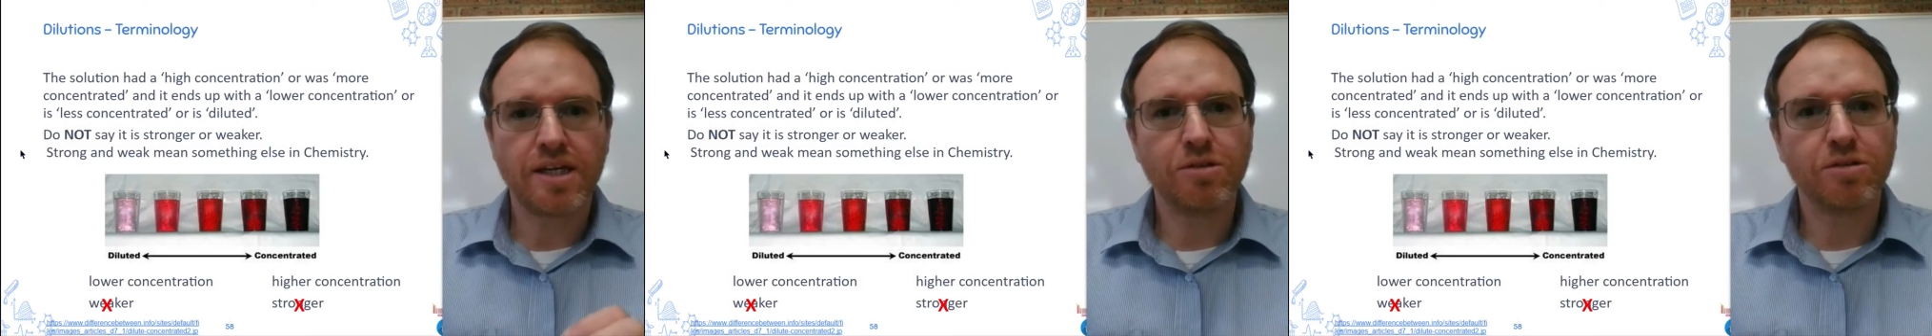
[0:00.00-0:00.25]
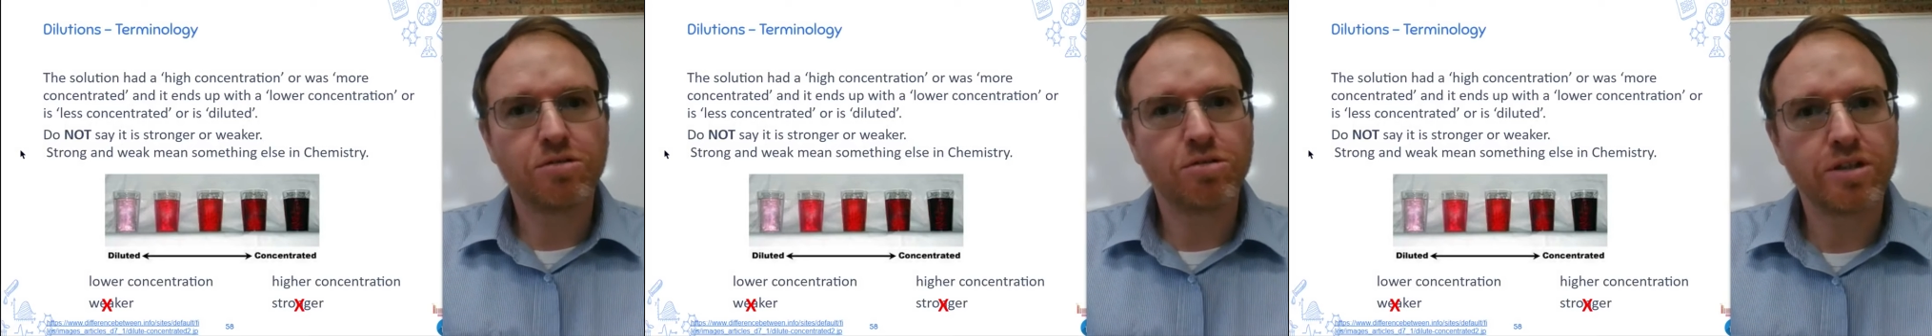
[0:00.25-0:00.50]

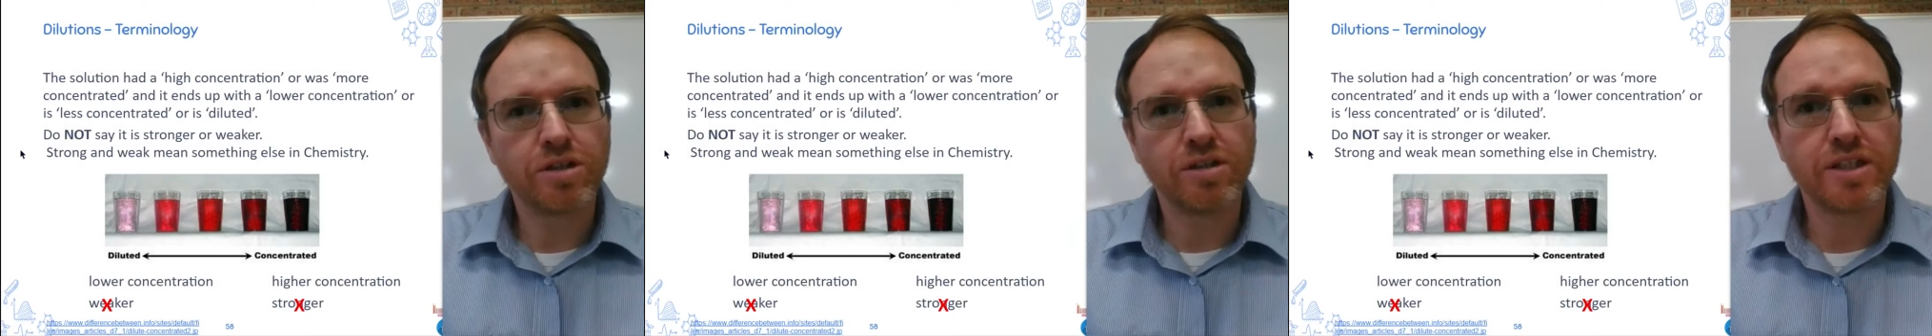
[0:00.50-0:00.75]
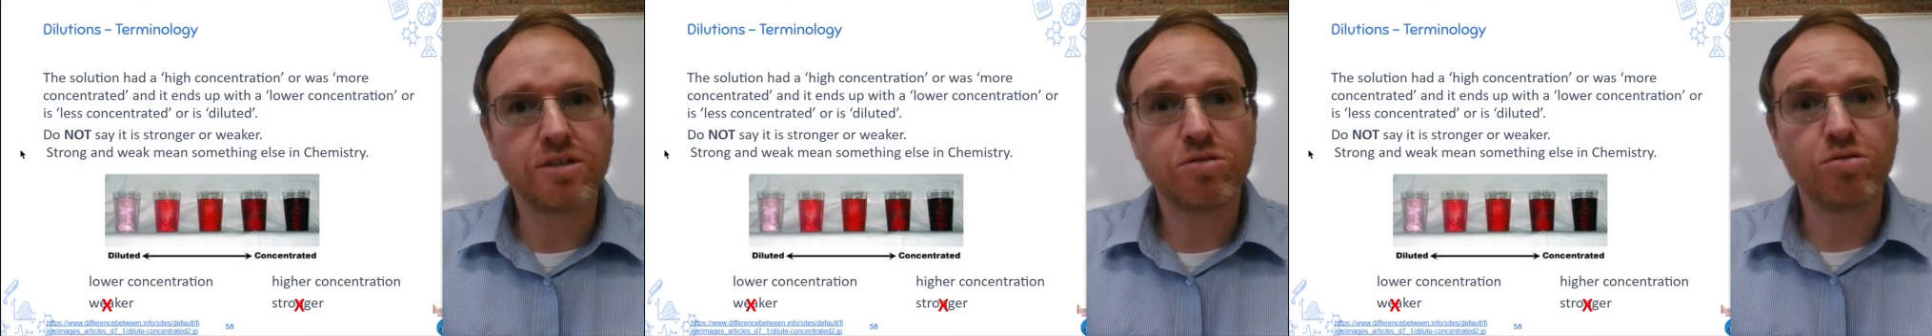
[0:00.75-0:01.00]
your cordial
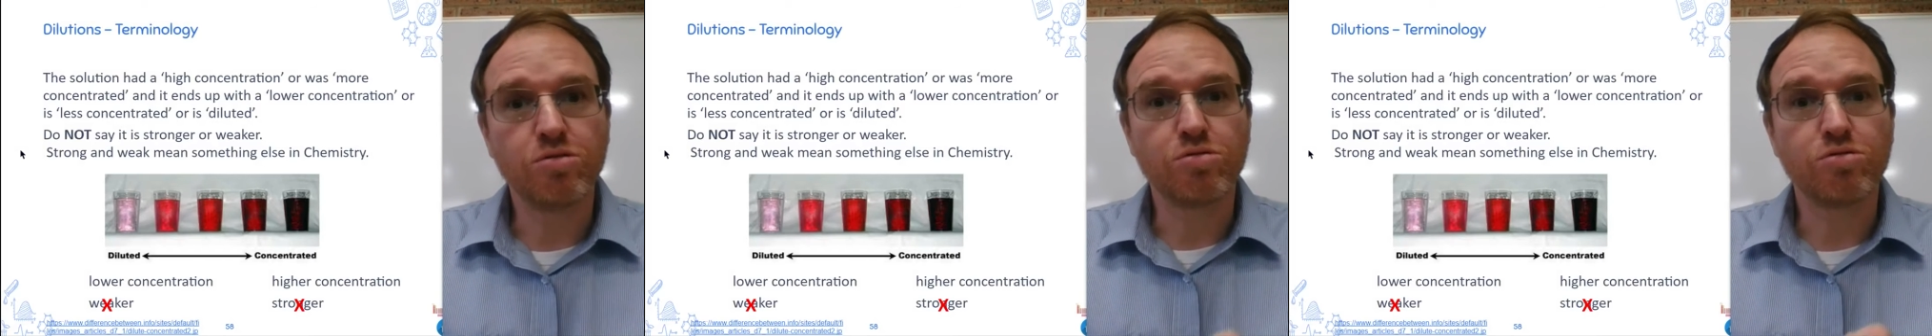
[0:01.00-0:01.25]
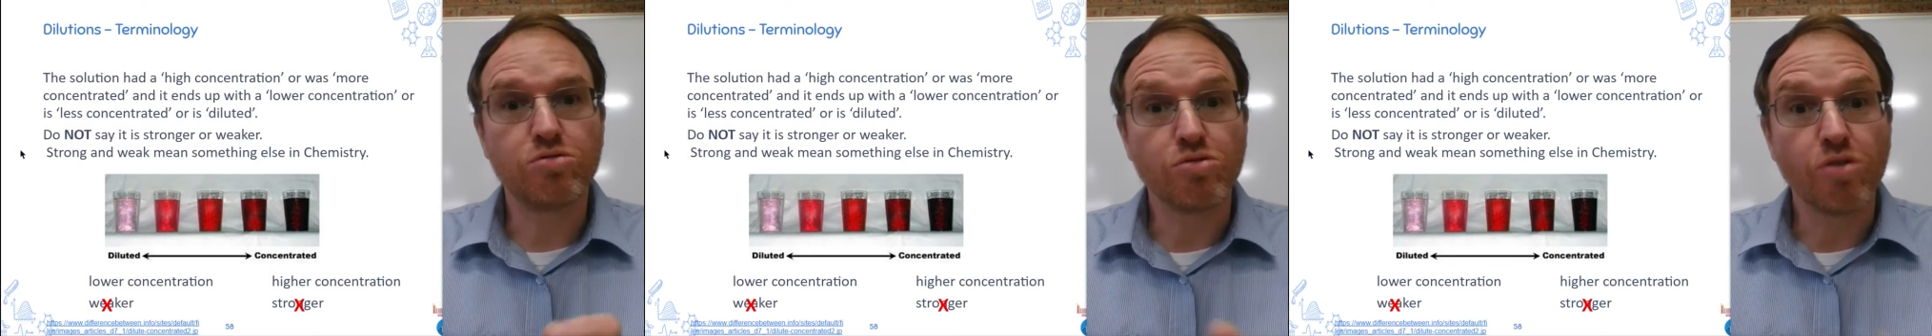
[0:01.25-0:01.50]
is too
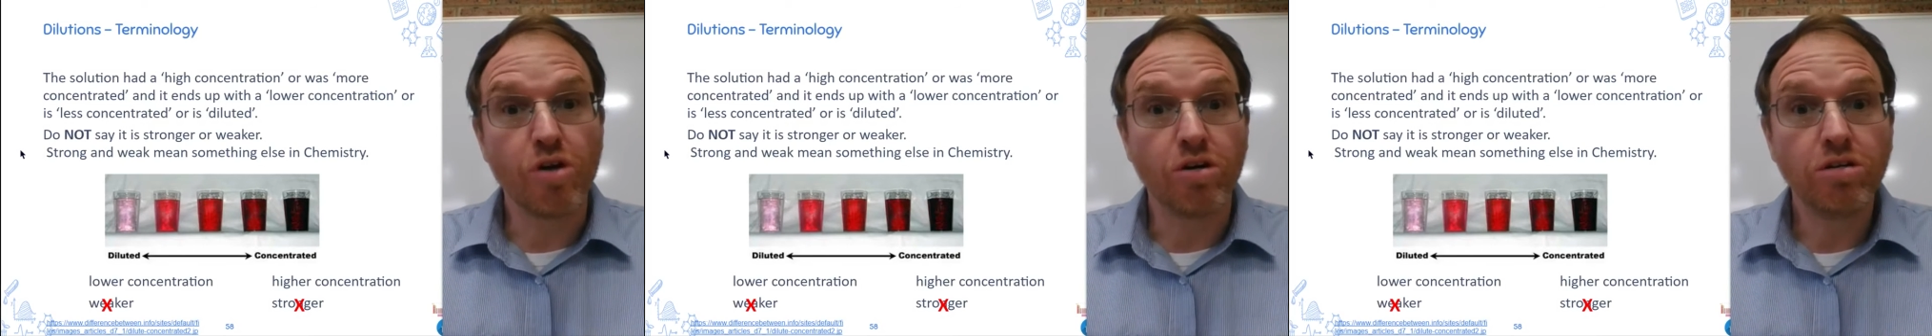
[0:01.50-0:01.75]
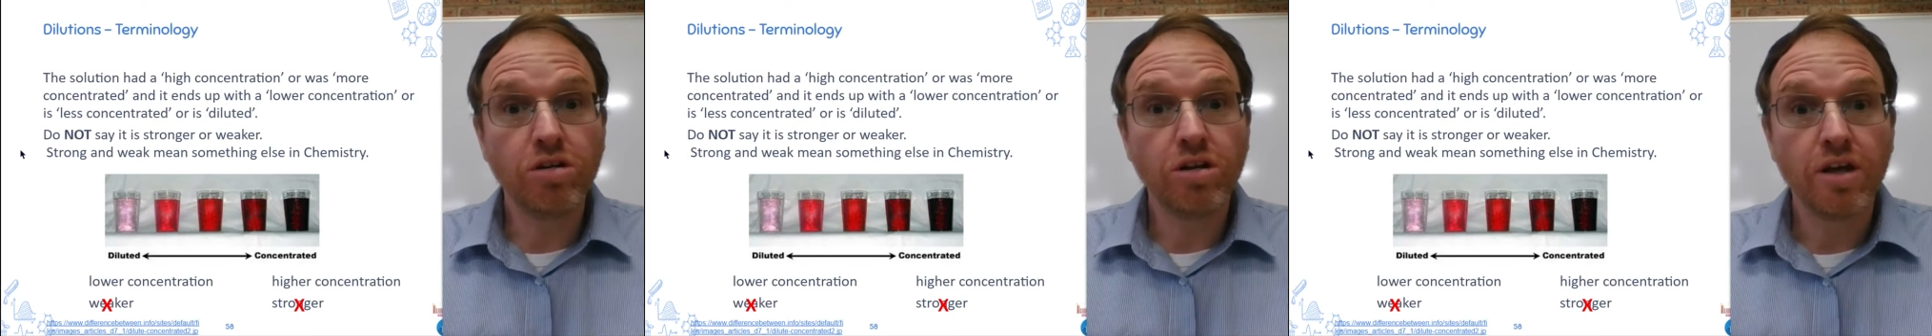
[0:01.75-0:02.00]

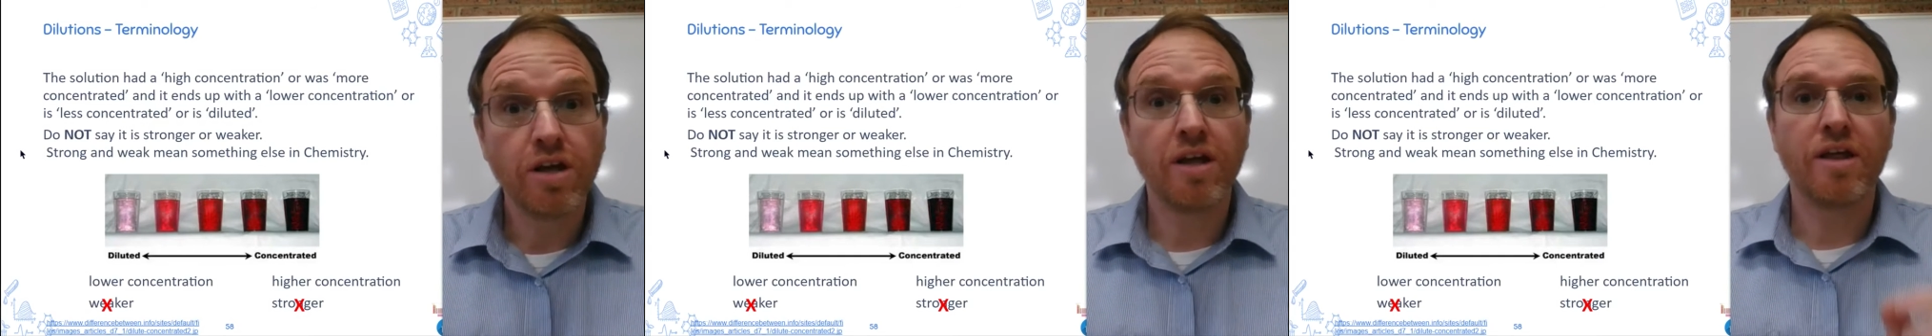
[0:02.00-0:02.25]
strong.